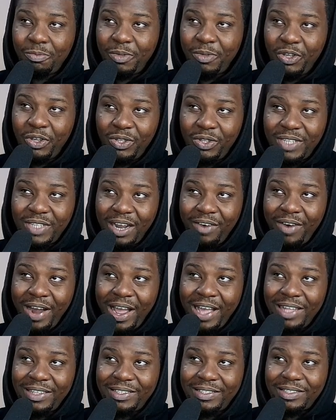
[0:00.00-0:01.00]
should be Utah,
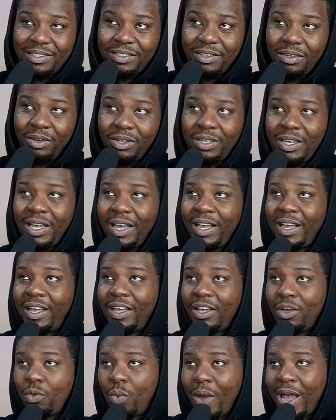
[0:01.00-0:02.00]
right? Okay.
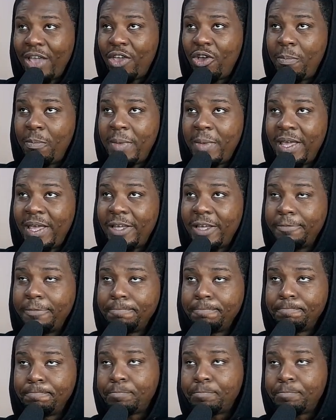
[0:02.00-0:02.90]
Wyoming.